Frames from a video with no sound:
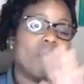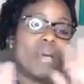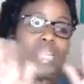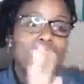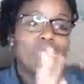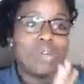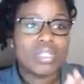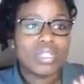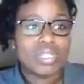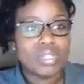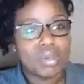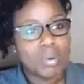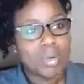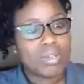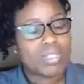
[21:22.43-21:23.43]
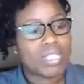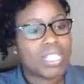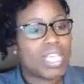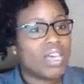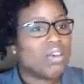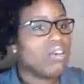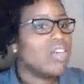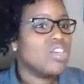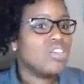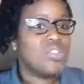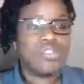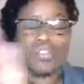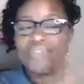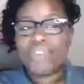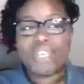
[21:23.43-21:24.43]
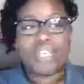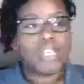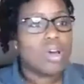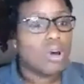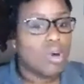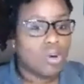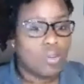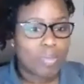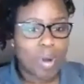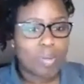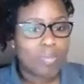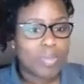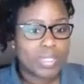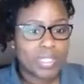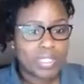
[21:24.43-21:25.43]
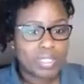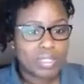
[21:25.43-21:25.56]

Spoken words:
money going into a personal account, you're defeating the whole purpose.